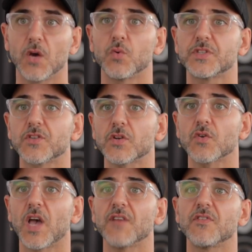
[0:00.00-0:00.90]
we start to
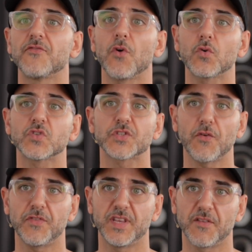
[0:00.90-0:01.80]
have a focus
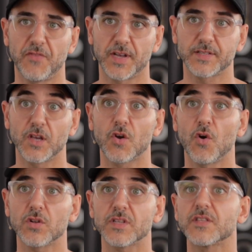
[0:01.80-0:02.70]
softening effect
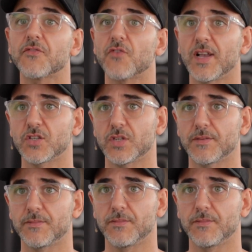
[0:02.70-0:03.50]
called diffraction.